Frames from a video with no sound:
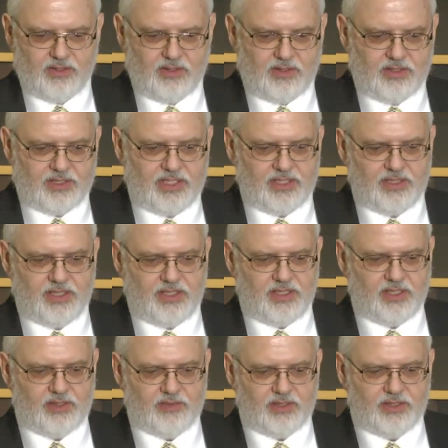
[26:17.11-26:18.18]
Again,
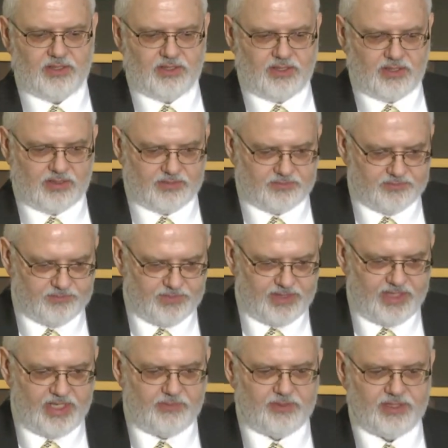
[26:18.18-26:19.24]
the
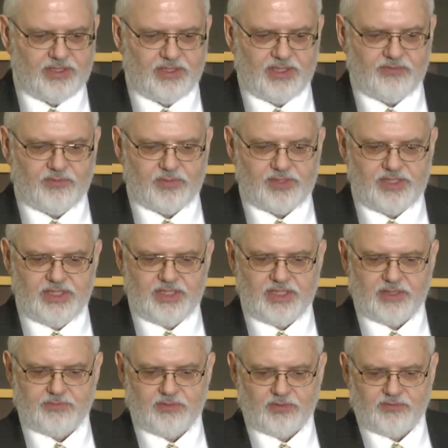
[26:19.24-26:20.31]
enabling level is
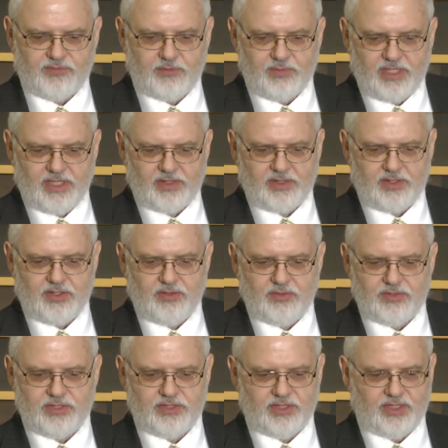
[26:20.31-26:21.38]
decoupled from the
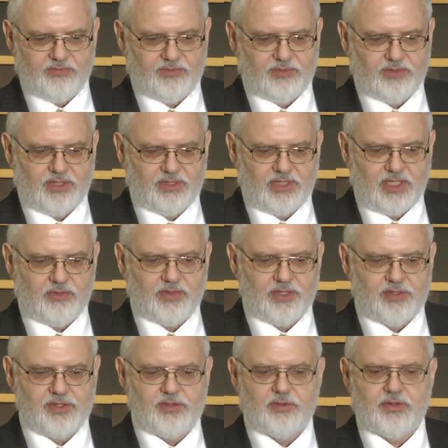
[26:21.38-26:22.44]
execution level, allowing
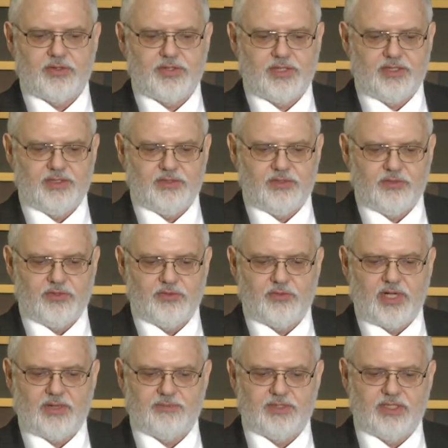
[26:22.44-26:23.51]
sourcing to
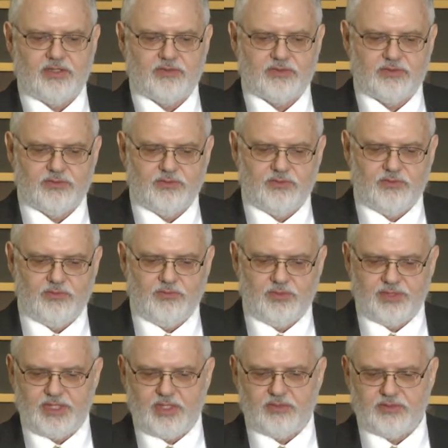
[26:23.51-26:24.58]
swapped out
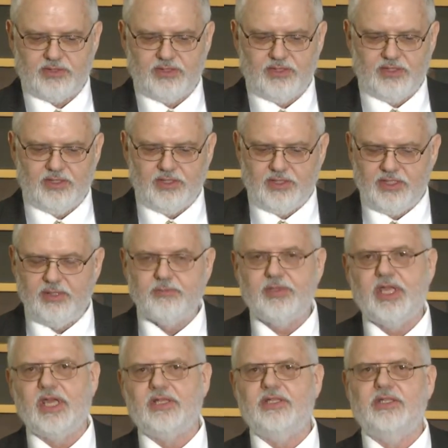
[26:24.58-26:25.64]
without
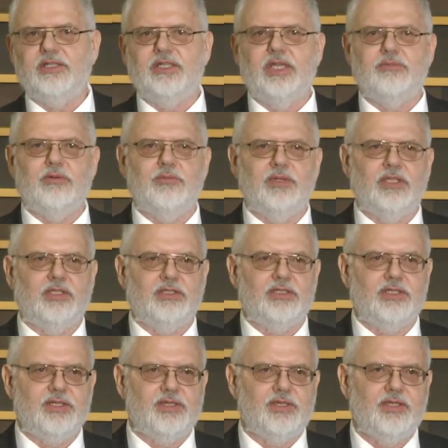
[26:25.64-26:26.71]
impacting
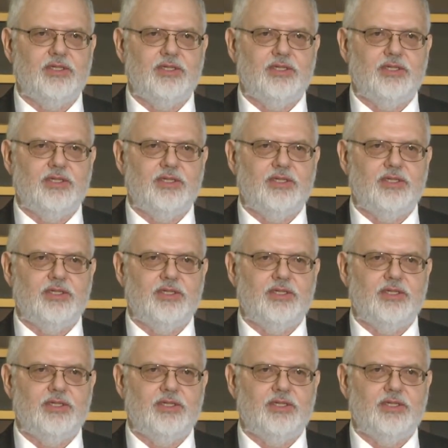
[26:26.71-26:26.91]
capabilities.